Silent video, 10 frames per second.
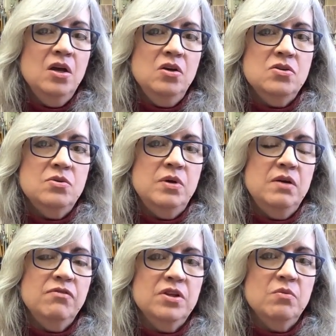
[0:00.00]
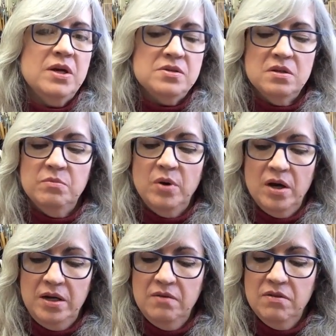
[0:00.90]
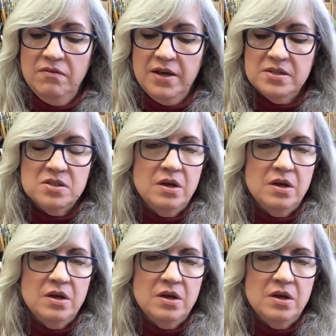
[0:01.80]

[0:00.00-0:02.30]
you're doing for the rest of the body of the vest.